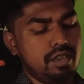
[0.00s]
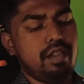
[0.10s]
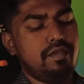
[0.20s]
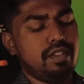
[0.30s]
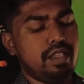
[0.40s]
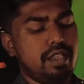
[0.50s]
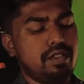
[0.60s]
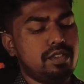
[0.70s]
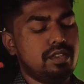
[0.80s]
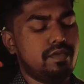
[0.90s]
Everything
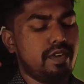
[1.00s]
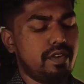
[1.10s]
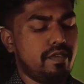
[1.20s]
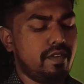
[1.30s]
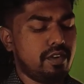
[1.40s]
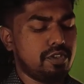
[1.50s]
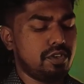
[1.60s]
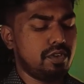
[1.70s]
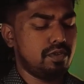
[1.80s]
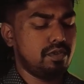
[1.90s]
else is very
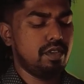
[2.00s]
functional,